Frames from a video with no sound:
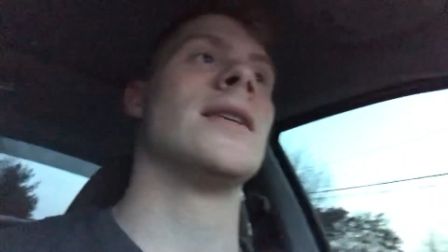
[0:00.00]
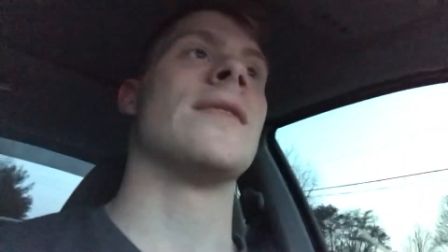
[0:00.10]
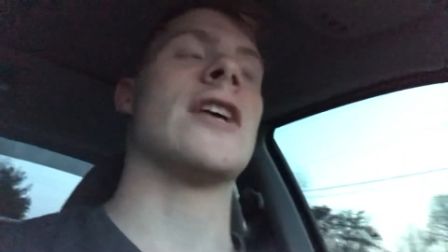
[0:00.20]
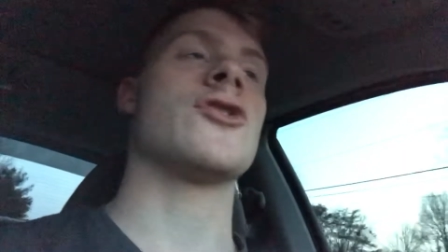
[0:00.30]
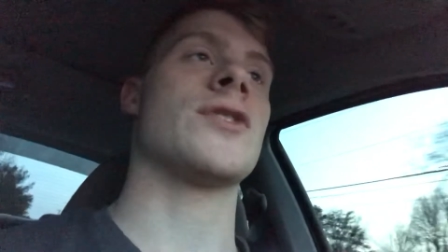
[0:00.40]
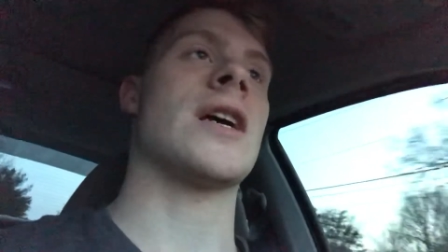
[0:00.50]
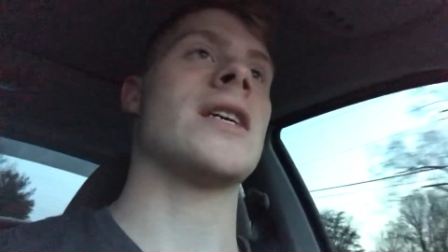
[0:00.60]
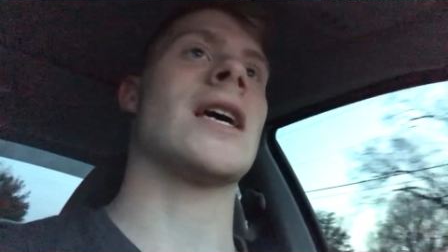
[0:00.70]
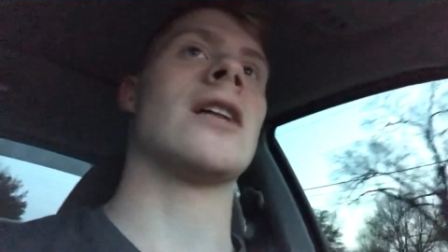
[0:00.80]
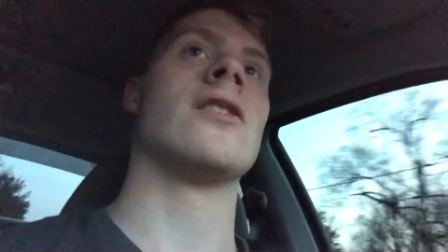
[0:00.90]
that's just how
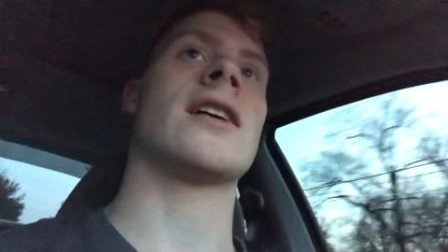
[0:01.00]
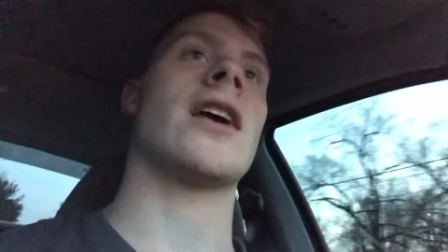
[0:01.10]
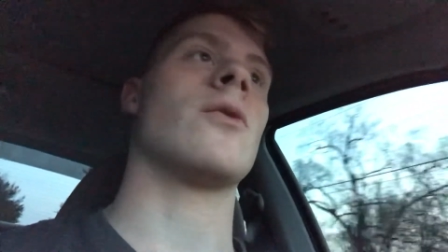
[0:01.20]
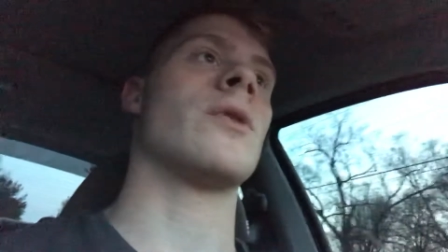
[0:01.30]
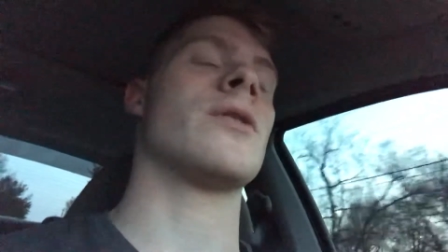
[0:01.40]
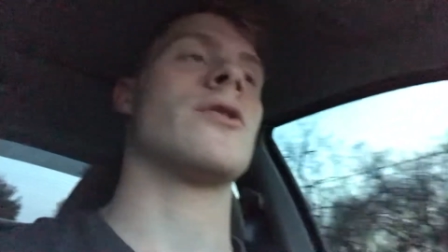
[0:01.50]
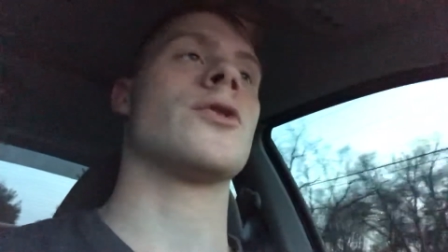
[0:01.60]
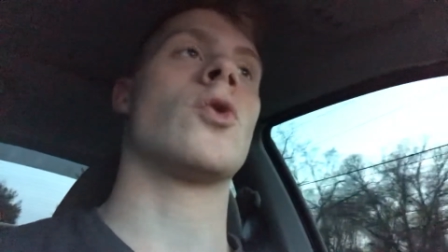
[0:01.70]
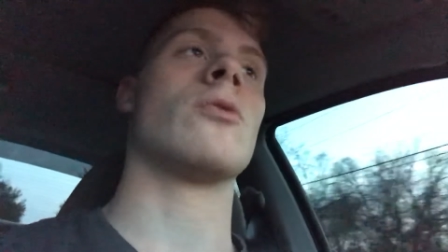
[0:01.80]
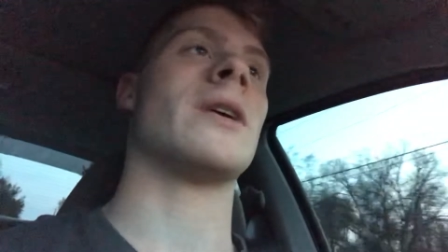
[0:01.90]
you got to look at it. Whether your
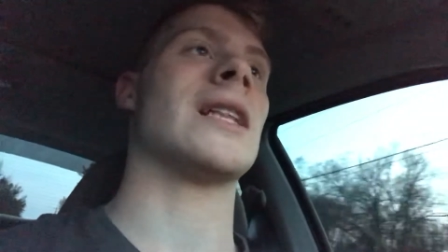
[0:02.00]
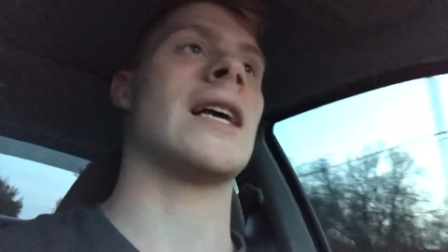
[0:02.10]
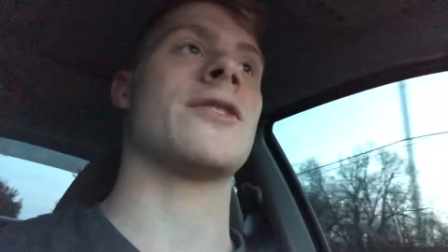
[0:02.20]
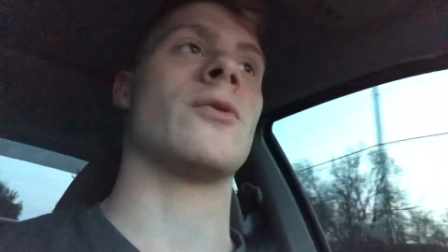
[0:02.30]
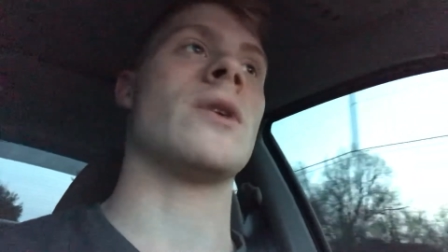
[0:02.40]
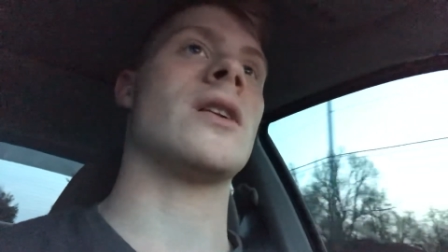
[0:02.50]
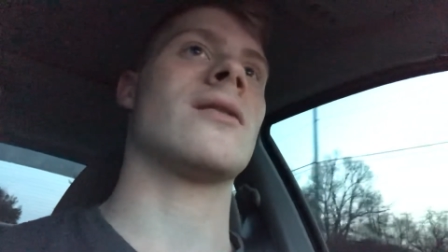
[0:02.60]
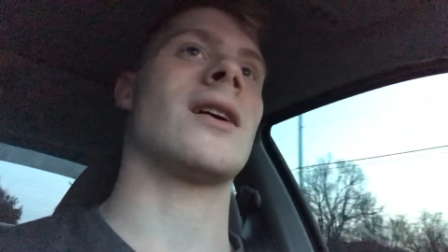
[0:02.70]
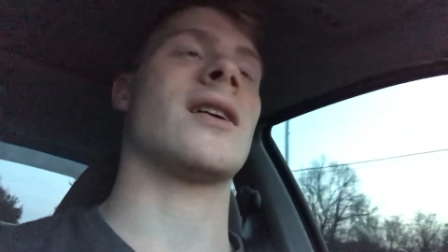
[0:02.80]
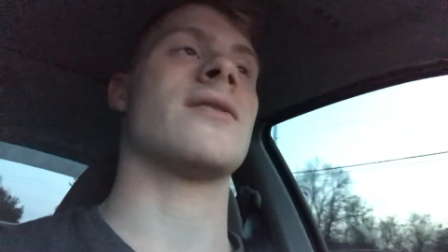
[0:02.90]
torment lasts a
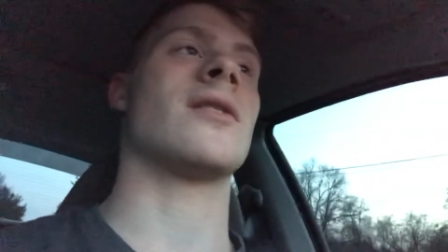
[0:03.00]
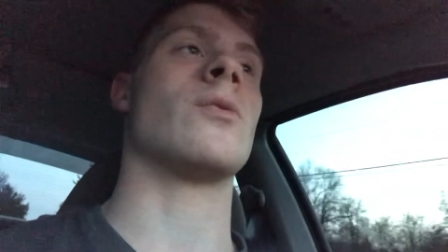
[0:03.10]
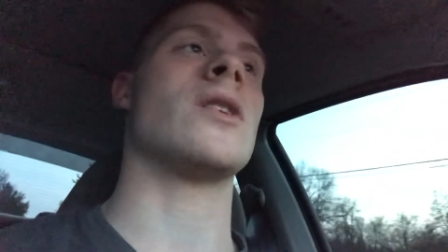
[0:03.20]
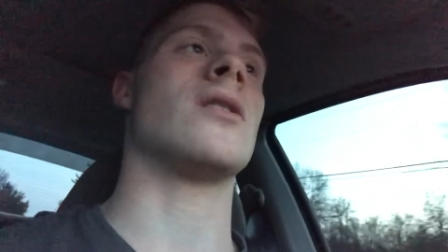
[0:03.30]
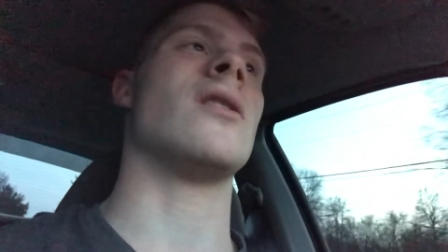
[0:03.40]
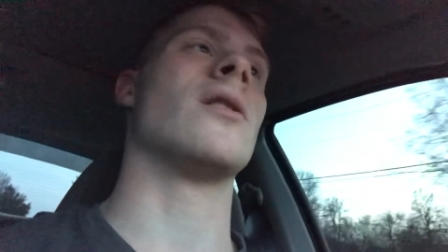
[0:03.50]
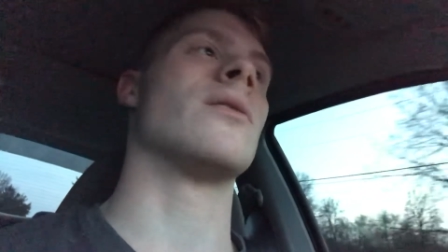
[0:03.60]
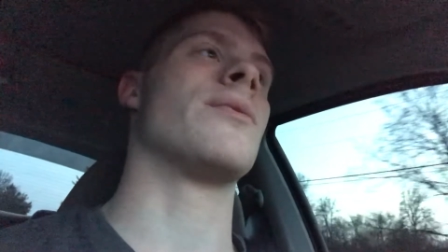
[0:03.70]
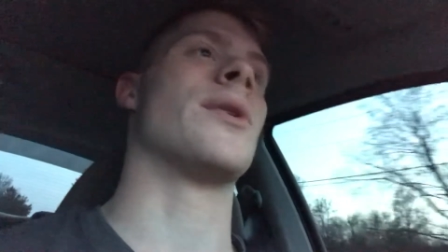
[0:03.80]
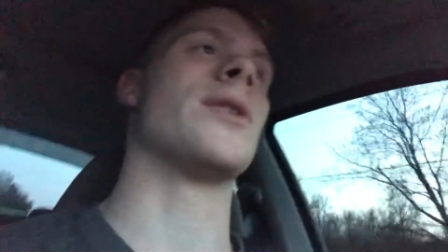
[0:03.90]
week, like I said, a week,
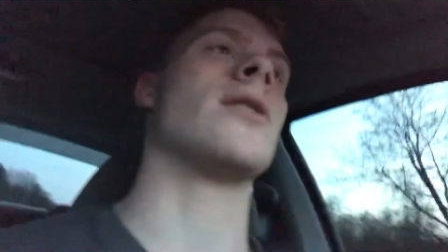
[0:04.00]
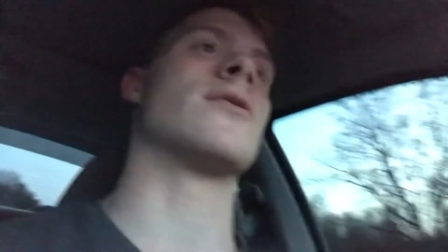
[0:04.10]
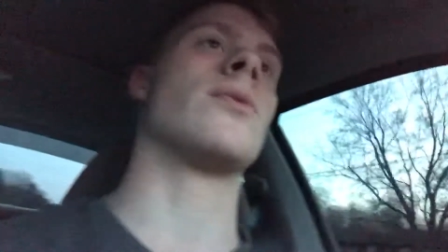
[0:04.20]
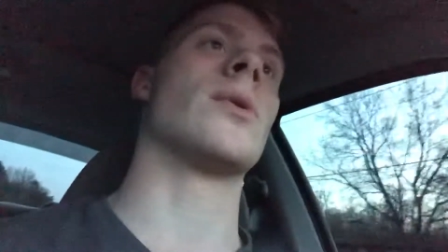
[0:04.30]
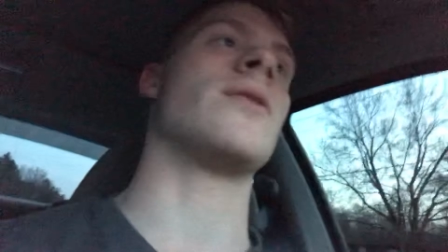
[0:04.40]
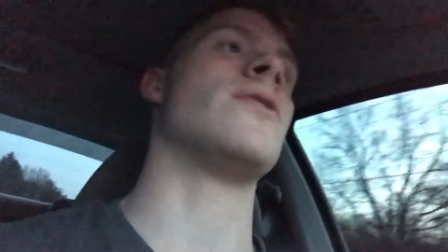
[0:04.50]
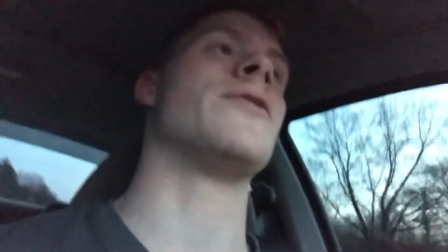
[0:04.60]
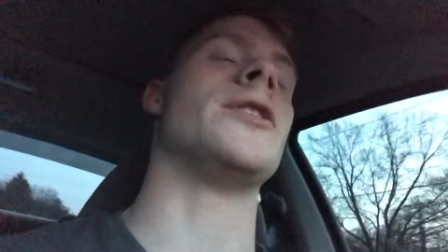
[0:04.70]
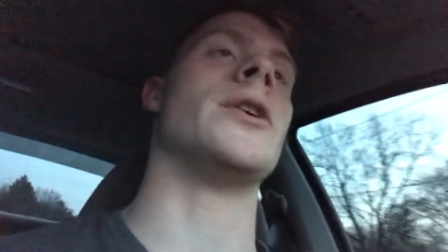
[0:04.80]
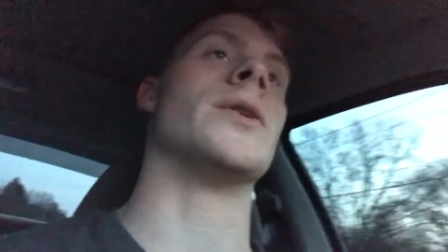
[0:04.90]
year, 30 years, 40,
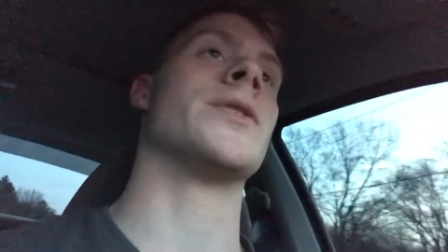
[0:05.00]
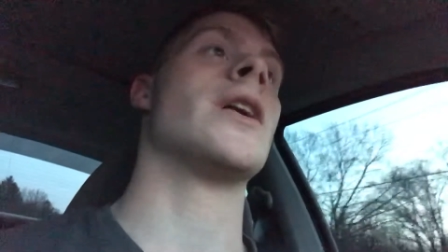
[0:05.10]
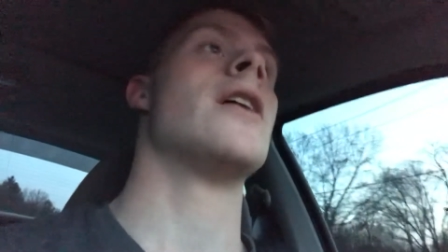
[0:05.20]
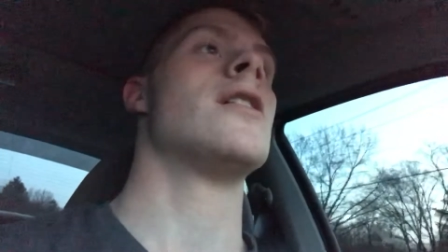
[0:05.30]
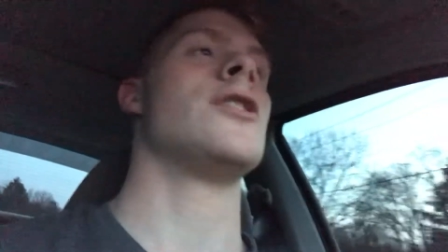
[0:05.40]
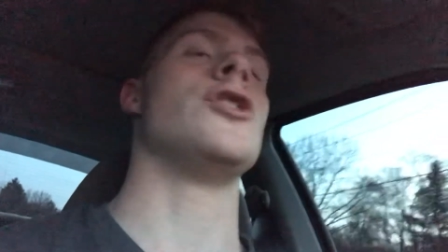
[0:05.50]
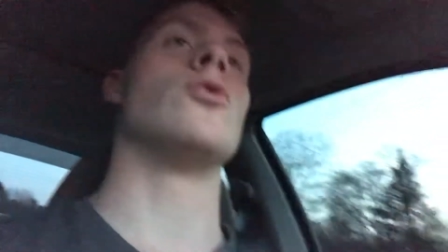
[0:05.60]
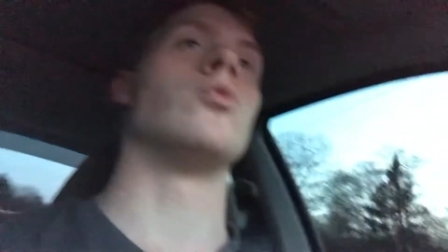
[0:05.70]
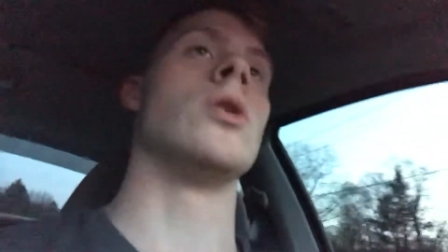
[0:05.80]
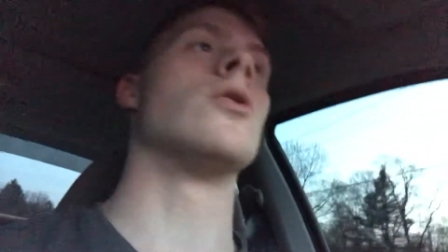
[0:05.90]
50 years,
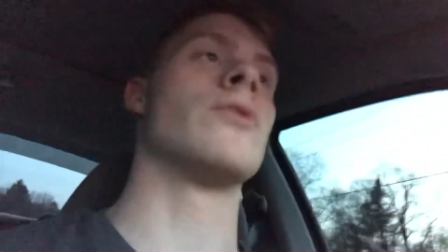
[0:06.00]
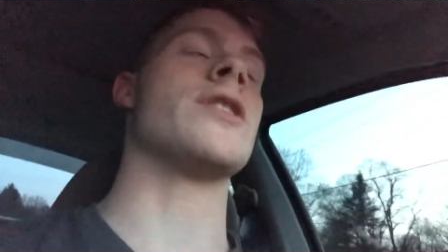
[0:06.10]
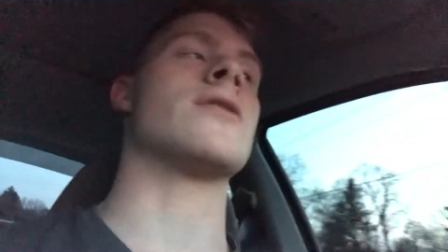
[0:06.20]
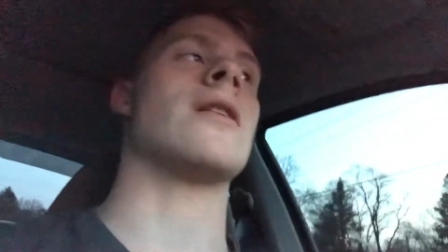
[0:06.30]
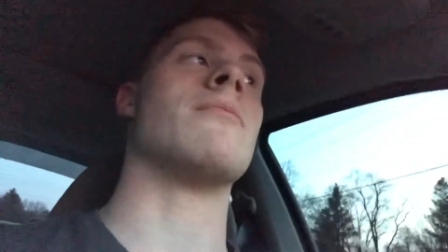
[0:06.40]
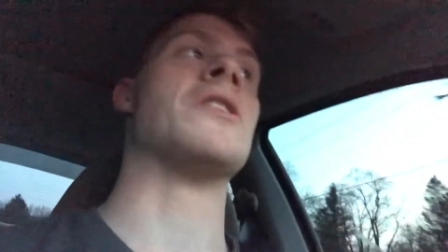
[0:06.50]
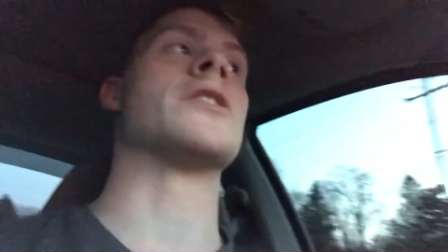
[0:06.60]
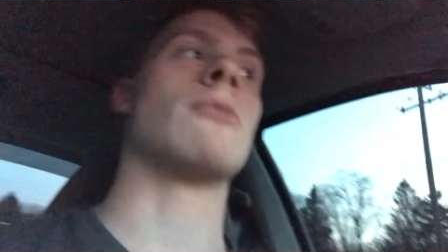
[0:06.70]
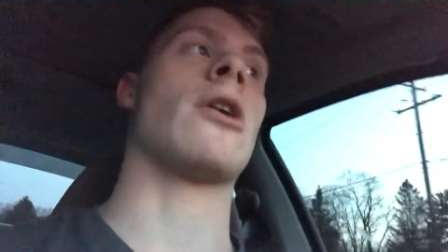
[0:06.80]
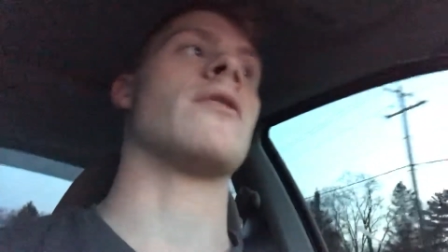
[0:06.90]
you will reach that
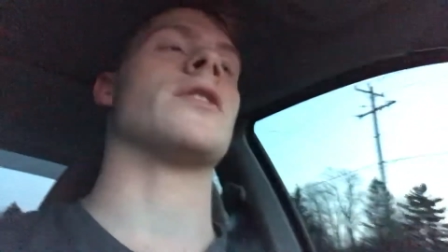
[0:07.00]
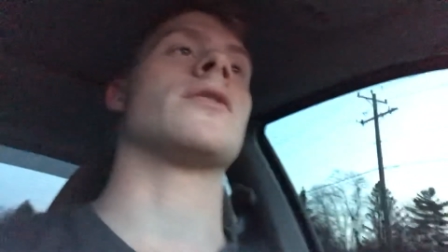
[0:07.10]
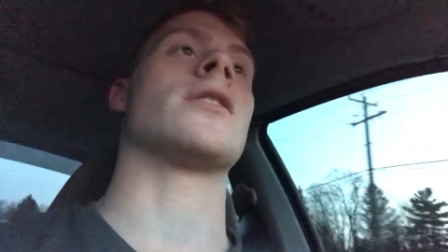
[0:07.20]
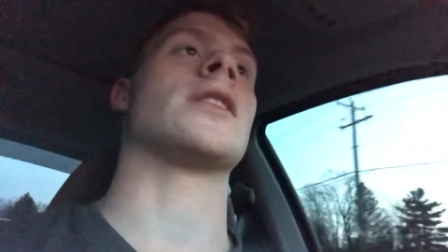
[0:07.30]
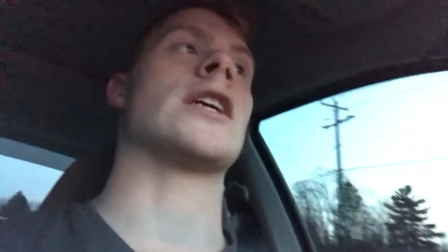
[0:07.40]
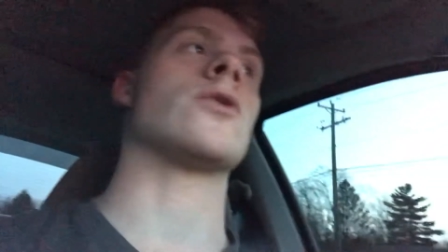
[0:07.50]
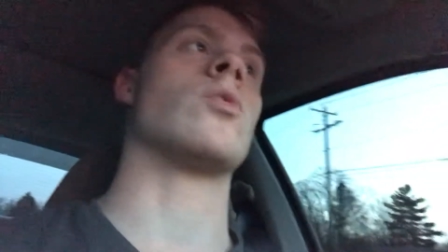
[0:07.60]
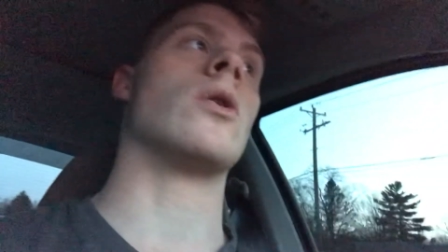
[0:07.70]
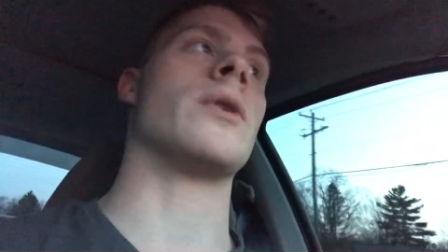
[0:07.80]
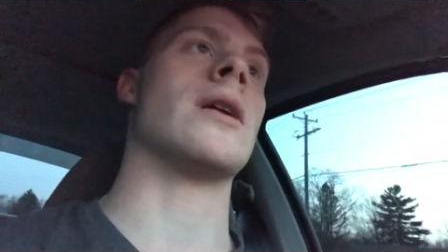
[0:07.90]
benchmark eventually, and things
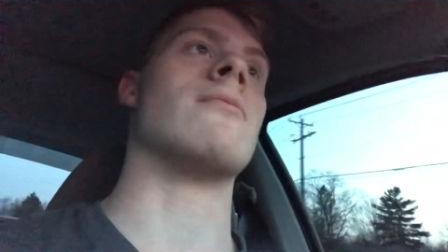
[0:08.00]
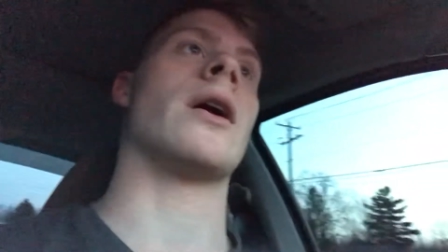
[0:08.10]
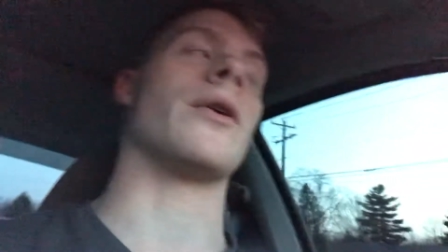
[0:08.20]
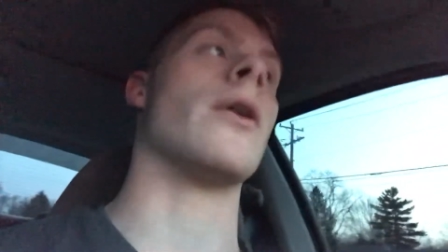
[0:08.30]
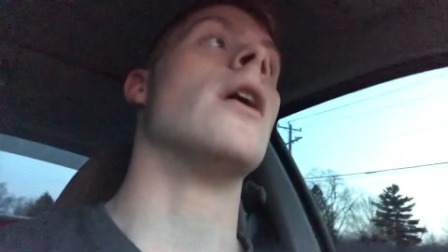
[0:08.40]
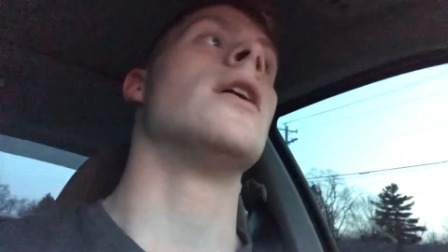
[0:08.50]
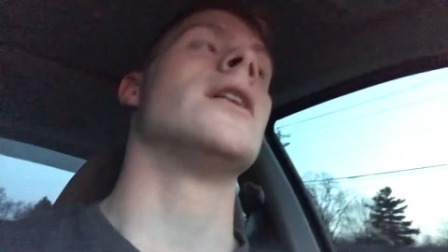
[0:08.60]
will get better.